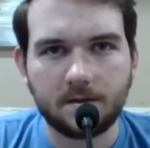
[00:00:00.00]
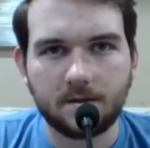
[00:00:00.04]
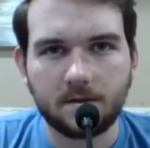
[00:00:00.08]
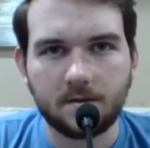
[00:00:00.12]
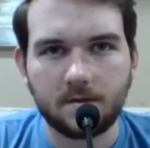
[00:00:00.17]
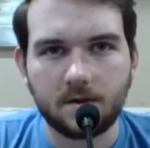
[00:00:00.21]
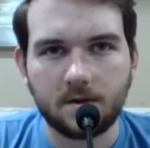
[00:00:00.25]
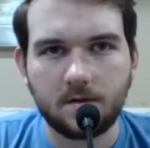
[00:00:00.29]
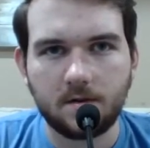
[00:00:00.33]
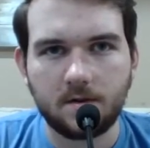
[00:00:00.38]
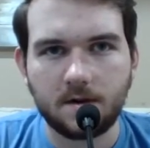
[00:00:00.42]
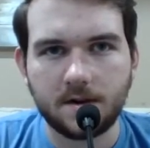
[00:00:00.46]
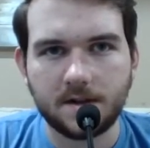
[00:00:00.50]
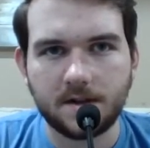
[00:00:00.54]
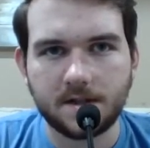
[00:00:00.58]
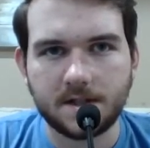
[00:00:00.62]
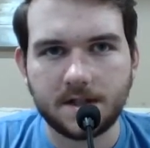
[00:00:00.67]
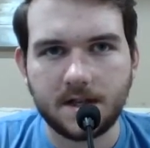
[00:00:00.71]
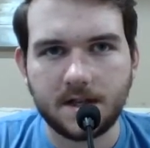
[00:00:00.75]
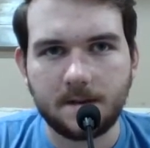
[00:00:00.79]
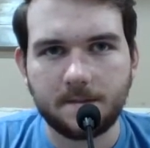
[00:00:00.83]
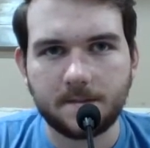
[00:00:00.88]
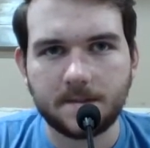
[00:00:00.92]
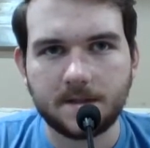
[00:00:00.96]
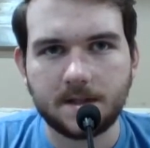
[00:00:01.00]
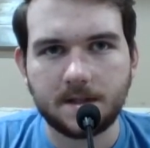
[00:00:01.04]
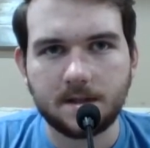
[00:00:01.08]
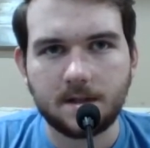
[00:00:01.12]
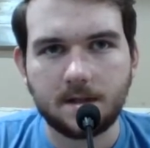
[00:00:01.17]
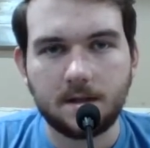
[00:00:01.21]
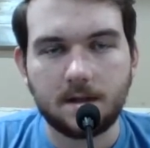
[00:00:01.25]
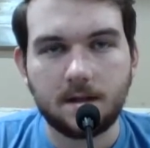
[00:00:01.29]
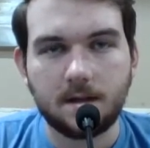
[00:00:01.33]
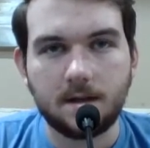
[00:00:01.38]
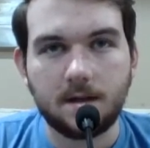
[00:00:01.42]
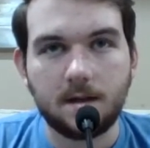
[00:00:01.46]
the recording stopped.
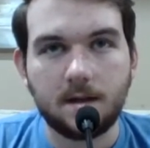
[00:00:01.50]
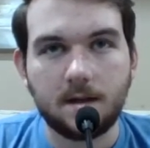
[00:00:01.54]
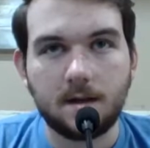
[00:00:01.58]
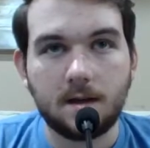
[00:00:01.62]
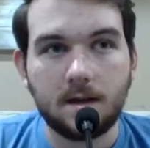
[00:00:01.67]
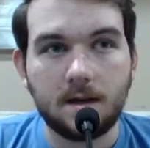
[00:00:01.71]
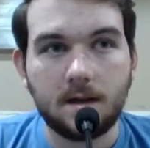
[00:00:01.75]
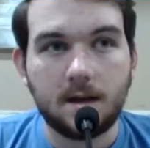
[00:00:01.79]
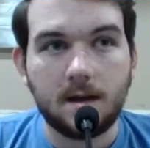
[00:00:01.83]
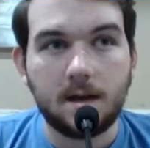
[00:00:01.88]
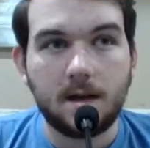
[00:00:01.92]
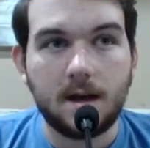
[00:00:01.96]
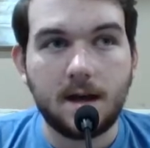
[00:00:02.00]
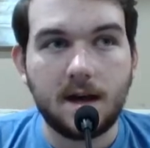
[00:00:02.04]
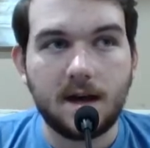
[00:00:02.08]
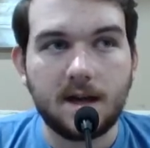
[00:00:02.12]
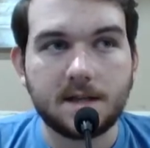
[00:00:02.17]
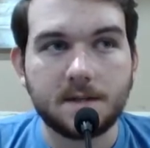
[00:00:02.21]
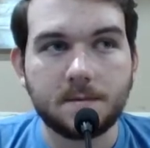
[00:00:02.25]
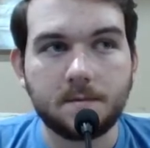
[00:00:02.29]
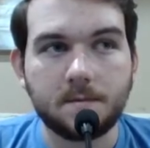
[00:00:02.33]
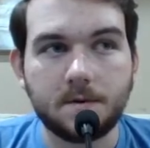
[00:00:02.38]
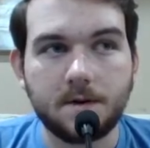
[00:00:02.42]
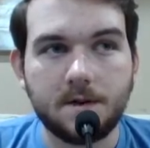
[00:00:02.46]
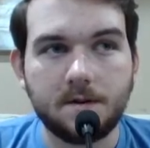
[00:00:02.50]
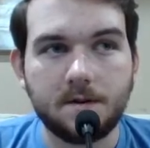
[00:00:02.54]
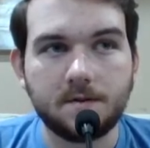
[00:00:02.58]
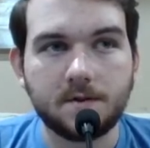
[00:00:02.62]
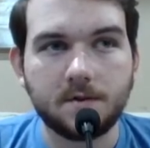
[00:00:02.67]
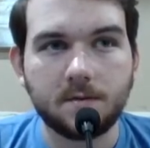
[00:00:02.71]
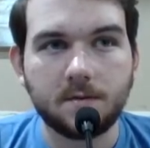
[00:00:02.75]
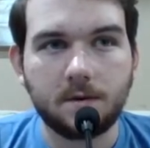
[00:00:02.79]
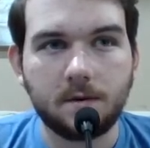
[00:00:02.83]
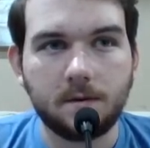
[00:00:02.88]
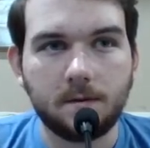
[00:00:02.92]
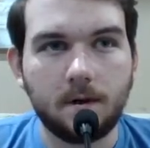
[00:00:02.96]
As per
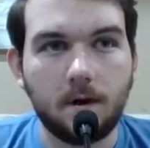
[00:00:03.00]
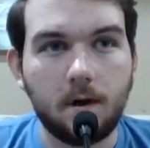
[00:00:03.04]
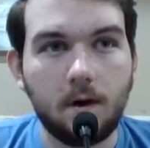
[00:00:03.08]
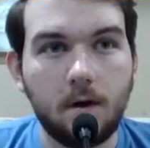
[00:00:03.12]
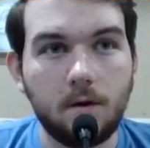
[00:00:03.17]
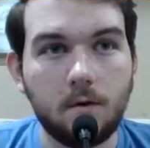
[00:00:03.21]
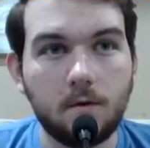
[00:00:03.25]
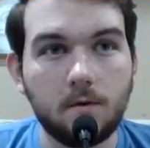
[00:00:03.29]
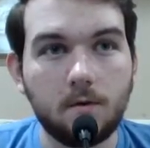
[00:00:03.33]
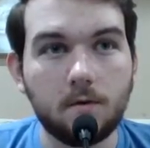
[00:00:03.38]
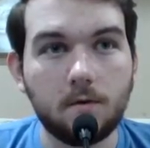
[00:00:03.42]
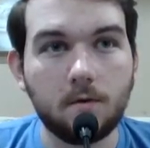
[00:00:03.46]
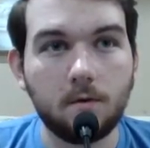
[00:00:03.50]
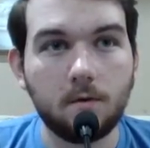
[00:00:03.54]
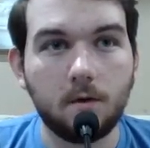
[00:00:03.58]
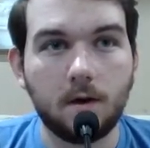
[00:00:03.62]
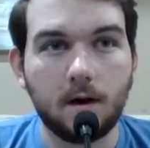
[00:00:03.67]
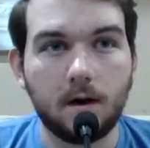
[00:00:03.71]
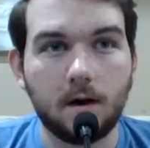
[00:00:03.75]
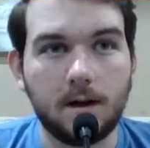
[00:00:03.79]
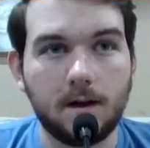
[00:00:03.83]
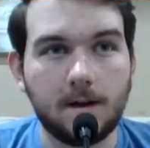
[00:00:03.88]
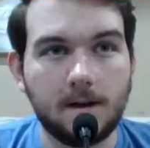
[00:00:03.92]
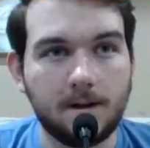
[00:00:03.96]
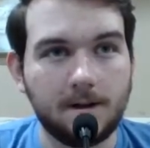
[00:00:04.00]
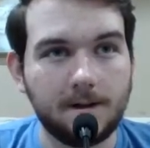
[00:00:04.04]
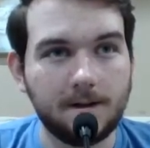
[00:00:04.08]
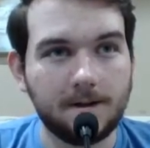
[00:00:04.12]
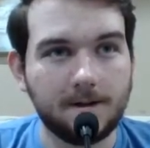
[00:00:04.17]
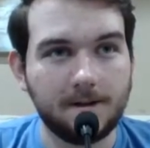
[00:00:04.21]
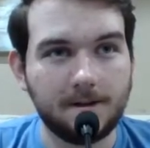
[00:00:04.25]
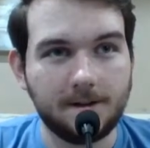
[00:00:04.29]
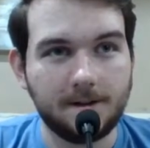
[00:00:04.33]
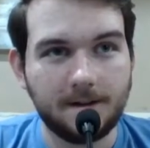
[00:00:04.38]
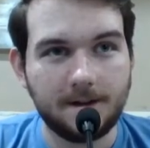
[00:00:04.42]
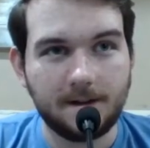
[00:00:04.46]
usual. Oh!
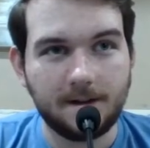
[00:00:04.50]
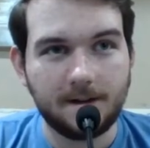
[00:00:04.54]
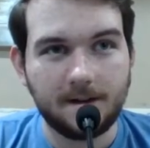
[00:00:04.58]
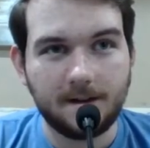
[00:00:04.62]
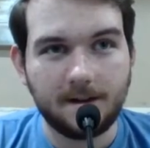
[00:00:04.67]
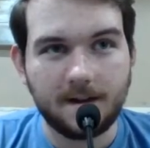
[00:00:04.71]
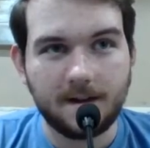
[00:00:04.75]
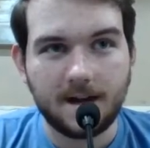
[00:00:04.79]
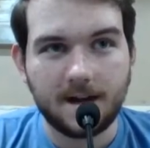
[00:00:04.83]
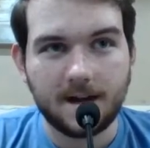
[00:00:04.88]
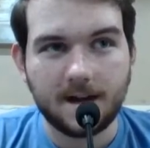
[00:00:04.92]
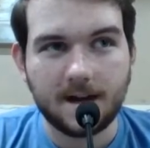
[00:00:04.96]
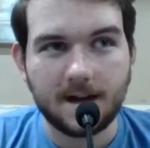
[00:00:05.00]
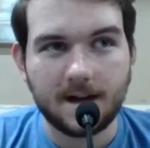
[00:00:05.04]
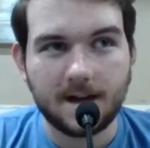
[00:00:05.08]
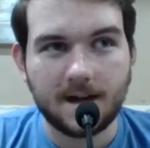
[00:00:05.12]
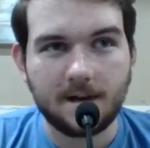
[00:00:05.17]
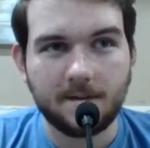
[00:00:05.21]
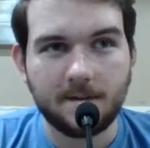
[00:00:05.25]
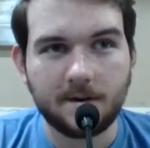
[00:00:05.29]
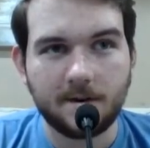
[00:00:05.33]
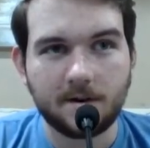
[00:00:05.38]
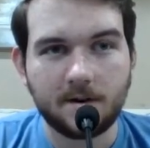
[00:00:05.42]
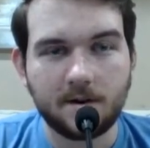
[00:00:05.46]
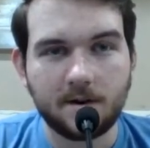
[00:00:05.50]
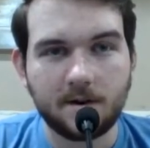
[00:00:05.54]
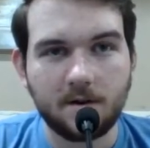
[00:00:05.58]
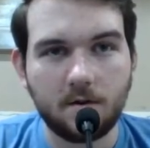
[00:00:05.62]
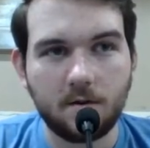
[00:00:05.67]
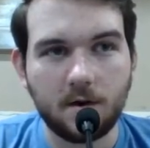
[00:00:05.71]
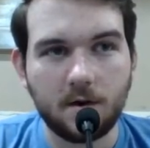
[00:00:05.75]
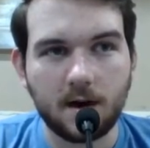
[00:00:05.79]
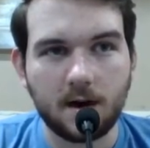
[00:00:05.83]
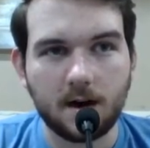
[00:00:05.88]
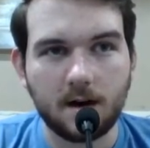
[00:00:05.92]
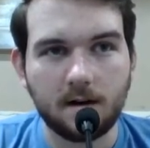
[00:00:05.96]
That guy came out of
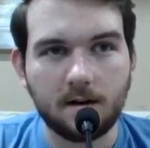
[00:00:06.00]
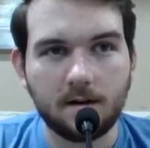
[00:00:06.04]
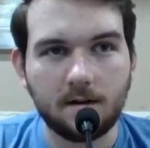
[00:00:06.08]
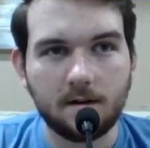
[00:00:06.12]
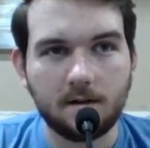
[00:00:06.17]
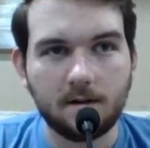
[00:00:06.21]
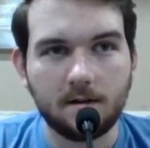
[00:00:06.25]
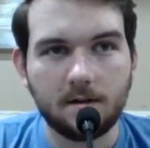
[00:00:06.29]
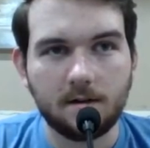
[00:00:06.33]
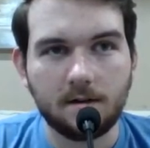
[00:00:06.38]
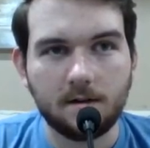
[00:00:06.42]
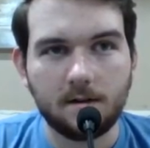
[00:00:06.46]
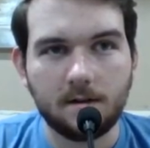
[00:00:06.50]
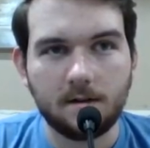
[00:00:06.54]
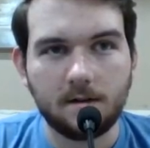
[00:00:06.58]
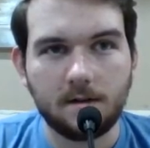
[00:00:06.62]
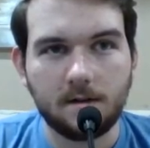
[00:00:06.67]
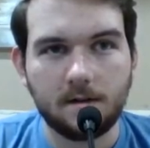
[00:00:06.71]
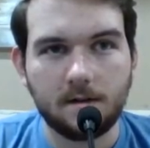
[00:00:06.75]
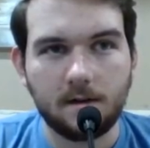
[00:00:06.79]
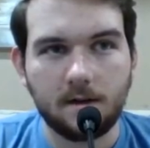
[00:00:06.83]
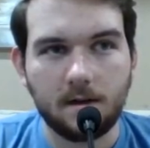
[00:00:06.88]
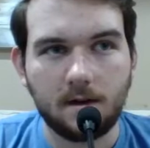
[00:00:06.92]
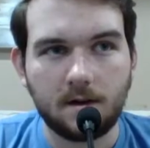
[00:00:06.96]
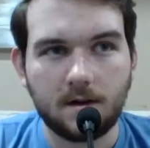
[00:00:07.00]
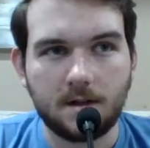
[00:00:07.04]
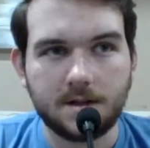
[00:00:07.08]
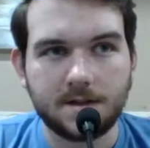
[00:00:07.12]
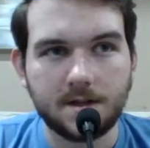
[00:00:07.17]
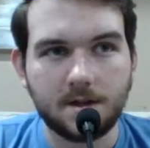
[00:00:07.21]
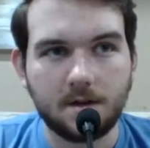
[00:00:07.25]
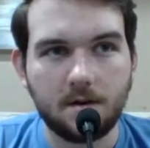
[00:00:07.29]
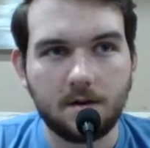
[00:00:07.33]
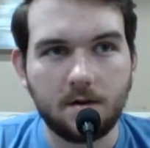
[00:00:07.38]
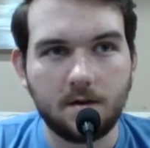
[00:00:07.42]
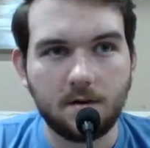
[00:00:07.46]
nowhere.
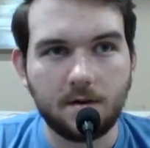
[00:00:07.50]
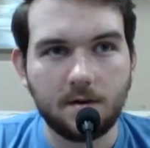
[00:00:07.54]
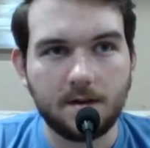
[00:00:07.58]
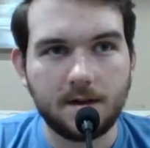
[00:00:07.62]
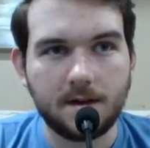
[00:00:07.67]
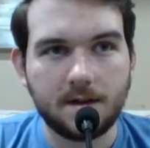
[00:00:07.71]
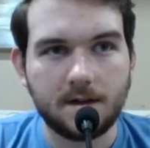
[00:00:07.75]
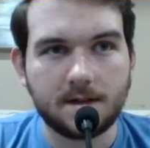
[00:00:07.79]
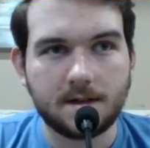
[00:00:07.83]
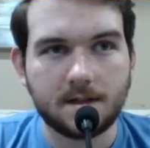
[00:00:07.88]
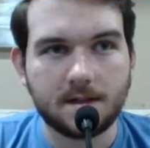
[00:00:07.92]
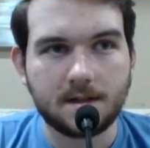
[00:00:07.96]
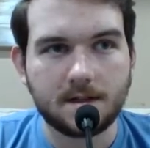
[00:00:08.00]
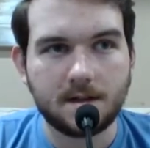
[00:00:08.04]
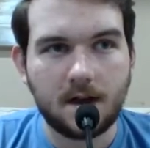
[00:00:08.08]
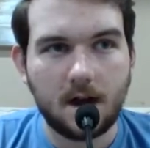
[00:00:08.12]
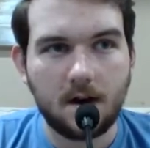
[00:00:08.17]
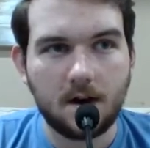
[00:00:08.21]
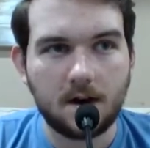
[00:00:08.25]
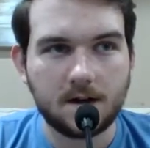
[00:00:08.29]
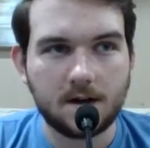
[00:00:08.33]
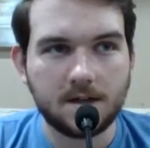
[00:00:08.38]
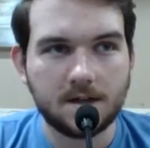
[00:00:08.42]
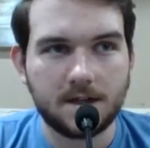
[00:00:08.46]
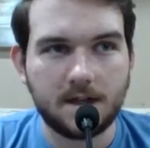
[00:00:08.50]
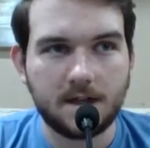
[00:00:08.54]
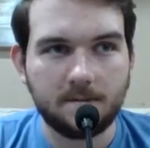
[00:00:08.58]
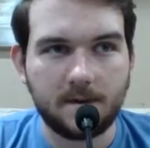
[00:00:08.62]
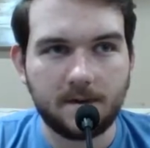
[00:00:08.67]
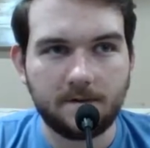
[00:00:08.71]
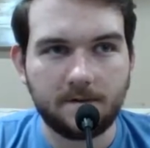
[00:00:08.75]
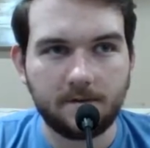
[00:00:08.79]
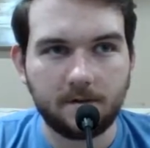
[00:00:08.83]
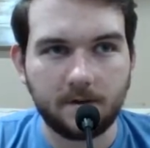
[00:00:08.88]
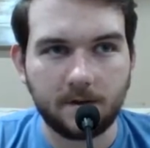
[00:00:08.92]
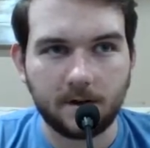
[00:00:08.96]
Also, it's hard to keep
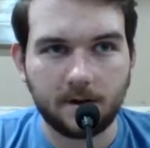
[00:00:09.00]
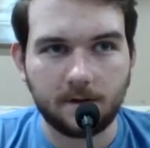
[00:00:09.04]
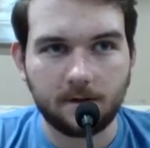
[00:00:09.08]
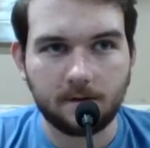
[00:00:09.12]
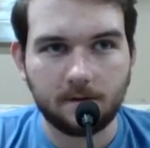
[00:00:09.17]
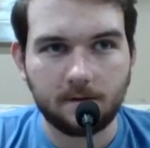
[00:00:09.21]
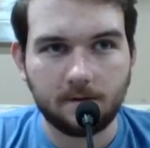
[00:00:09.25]
my footing.